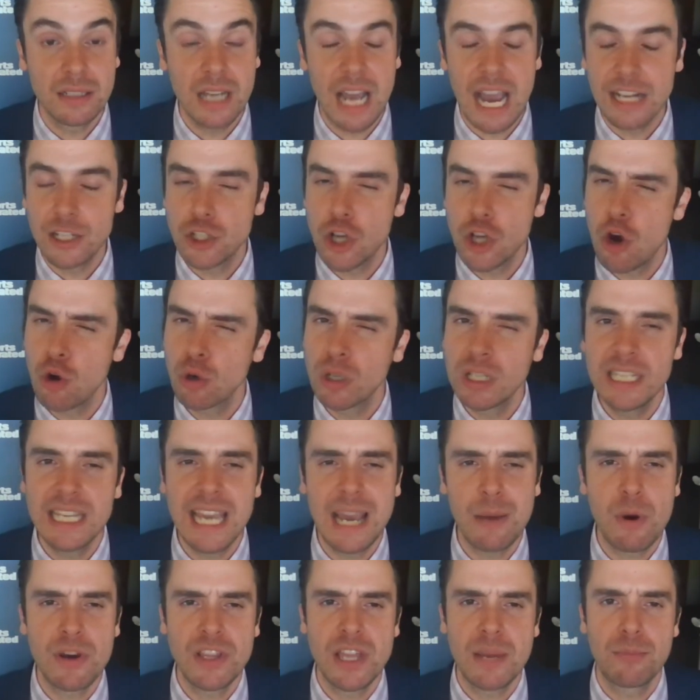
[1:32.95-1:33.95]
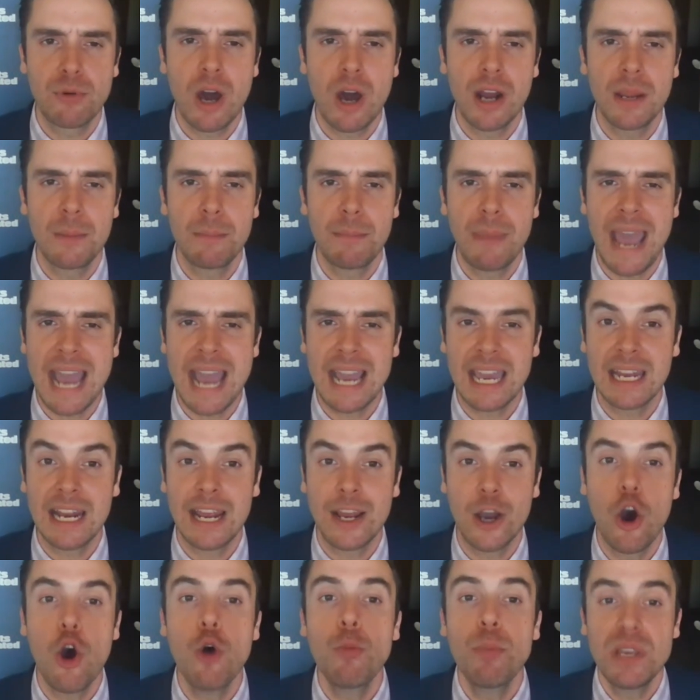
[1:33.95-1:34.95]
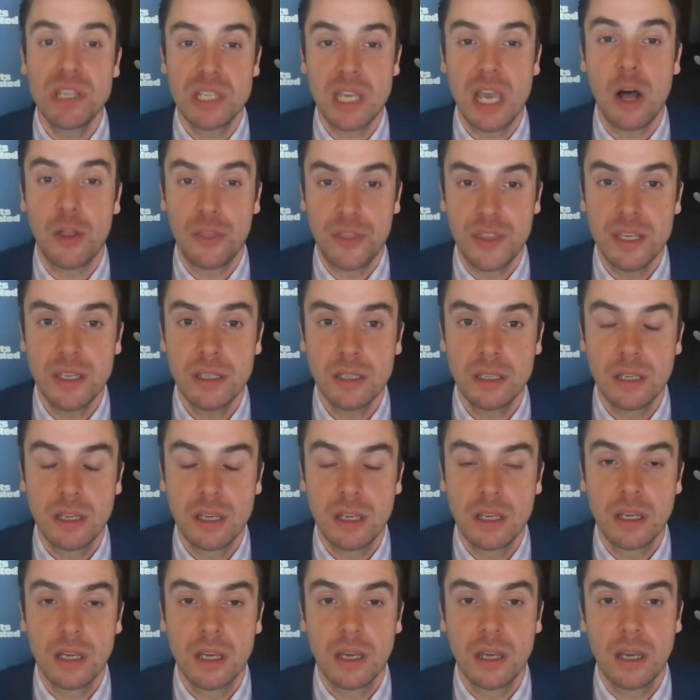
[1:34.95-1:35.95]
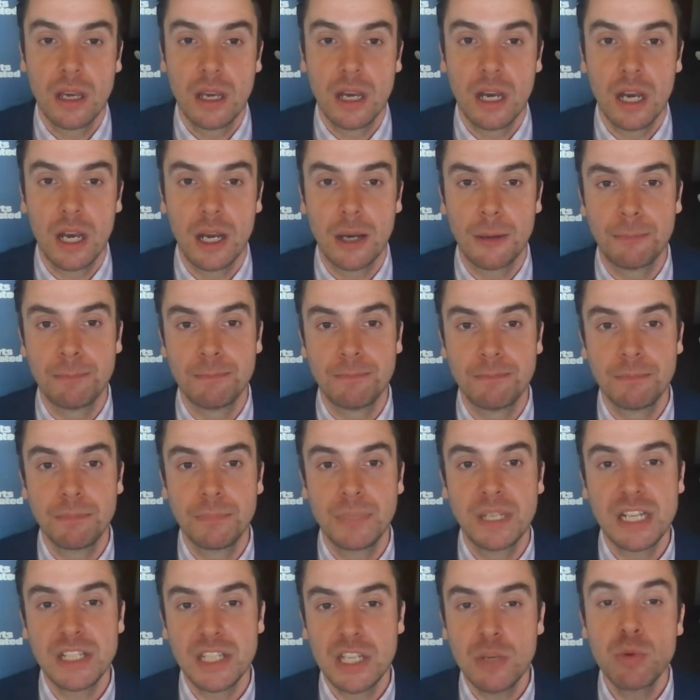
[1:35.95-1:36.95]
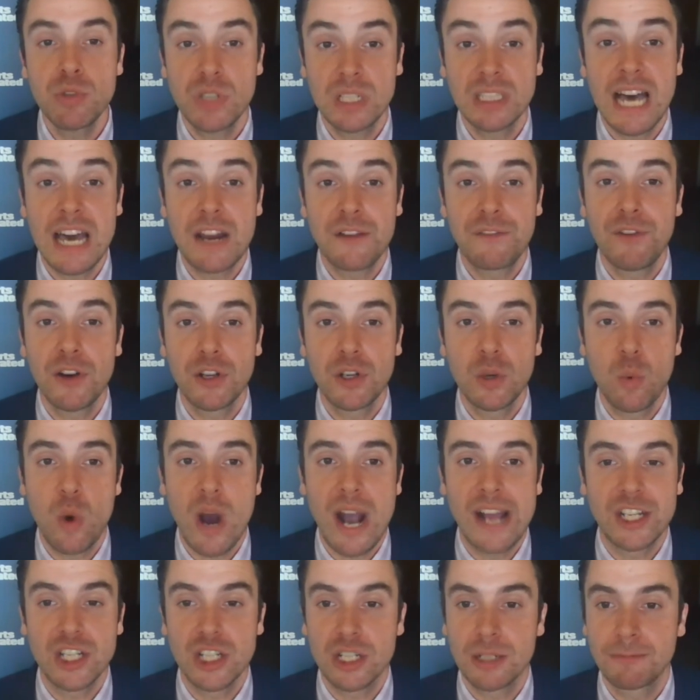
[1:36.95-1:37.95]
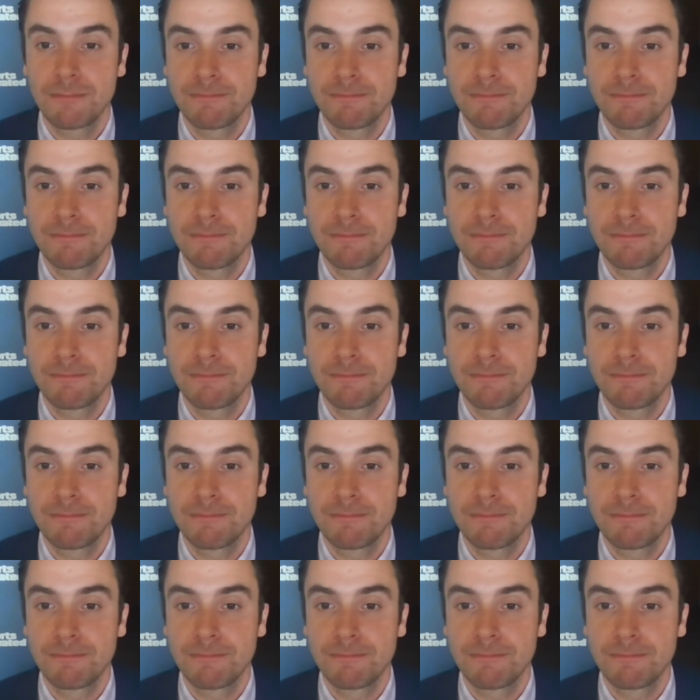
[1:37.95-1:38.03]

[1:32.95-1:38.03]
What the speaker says: I totally get why they brought him back, and I hope he's healthy, because he was a lot of fun to watch.